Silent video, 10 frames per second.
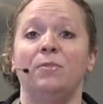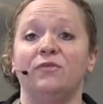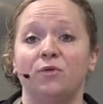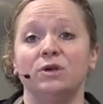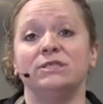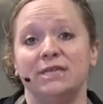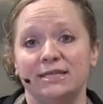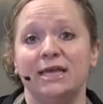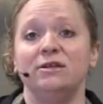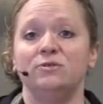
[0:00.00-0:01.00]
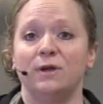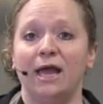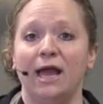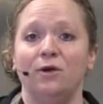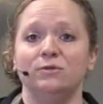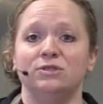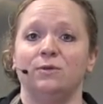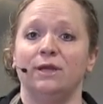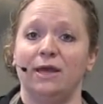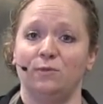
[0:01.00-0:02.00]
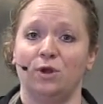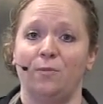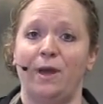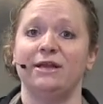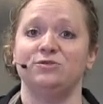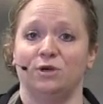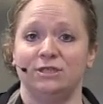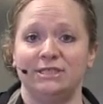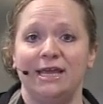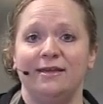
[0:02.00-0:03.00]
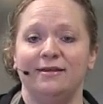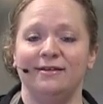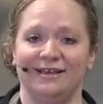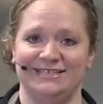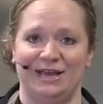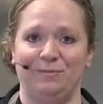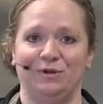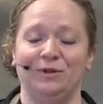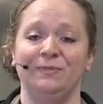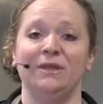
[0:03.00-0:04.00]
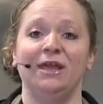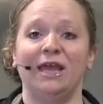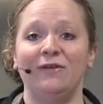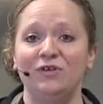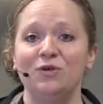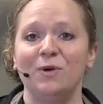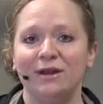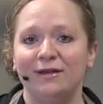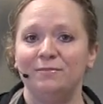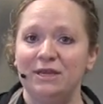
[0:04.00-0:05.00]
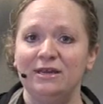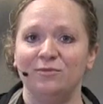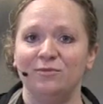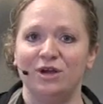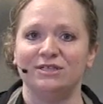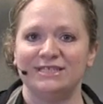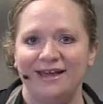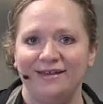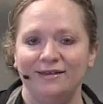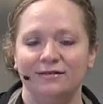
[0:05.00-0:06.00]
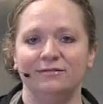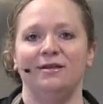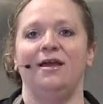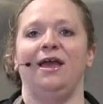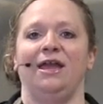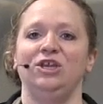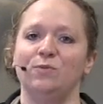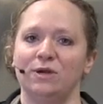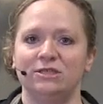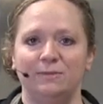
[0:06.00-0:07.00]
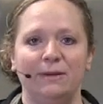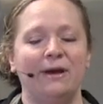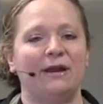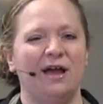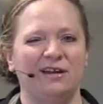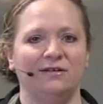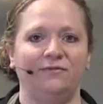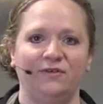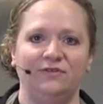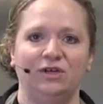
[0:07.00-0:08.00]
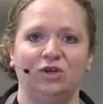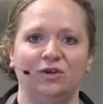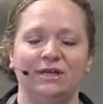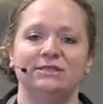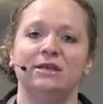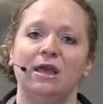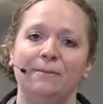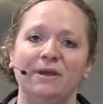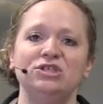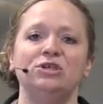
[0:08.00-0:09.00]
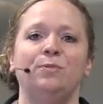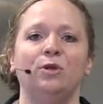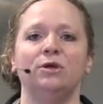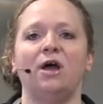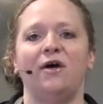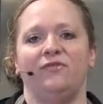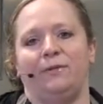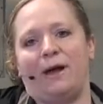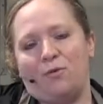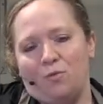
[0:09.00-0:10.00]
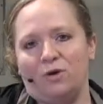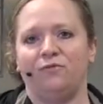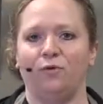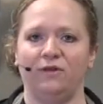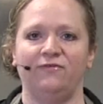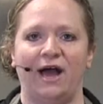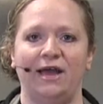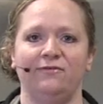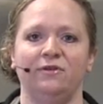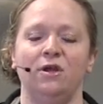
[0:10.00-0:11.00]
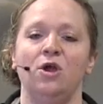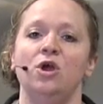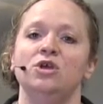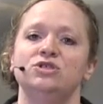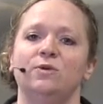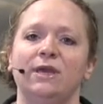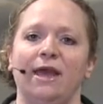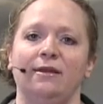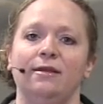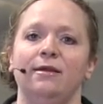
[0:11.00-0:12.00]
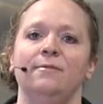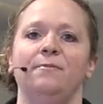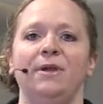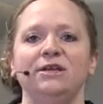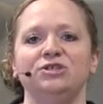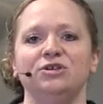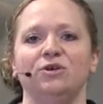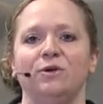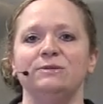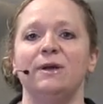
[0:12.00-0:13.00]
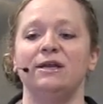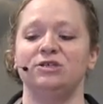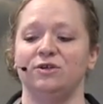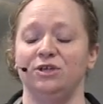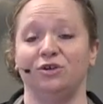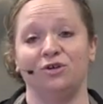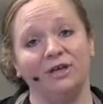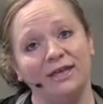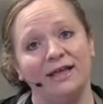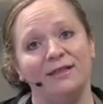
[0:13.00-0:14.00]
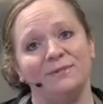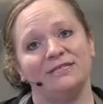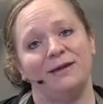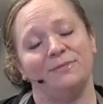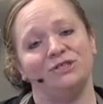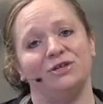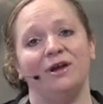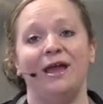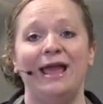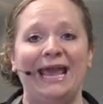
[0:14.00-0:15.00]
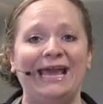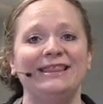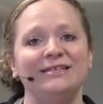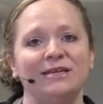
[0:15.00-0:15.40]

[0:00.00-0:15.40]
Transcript: But of course, take that into account. So again, we'll go back to our steak example. If you want a medium rare steak, and you want it to be about 150 degrees, make sure you pull it off at about 145. So again, make sure you're always monitoring your cooking element temperature and the